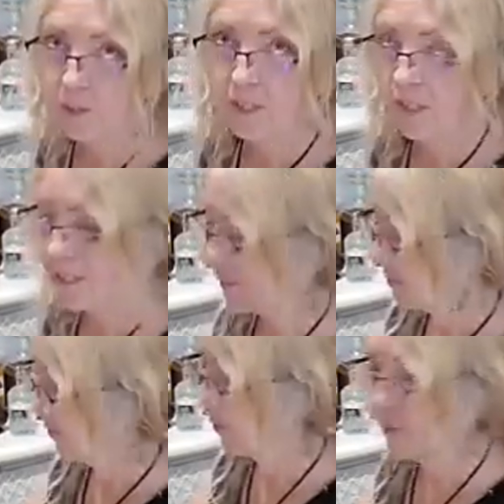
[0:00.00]
to come.
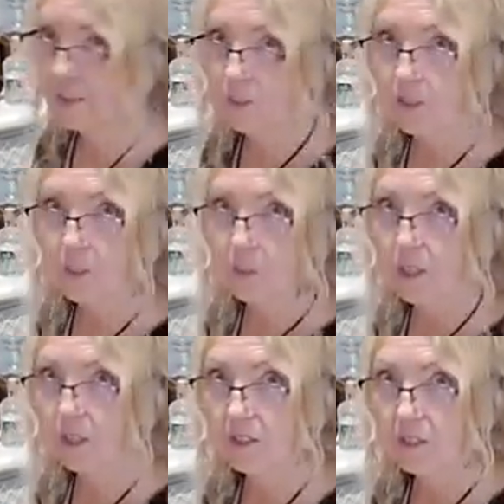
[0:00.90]
They're in there
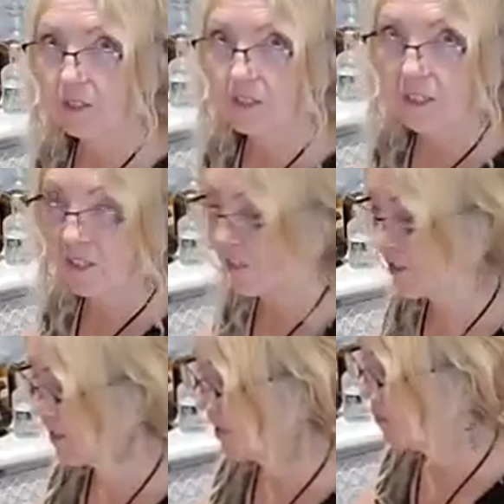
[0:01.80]
somewhere. They just take a long time